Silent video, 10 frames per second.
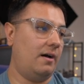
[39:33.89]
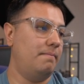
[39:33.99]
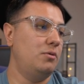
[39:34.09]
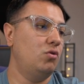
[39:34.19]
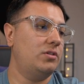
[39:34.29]

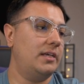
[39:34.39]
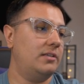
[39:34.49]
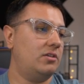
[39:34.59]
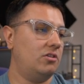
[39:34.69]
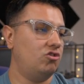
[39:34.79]

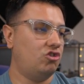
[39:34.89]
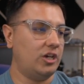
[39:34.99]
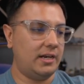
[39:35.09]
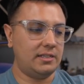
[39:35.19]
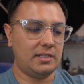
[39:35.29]
Mutant
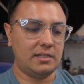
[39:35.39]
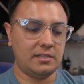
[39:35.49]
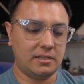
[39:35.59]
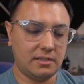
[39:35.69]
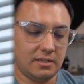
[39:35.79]
Genesis.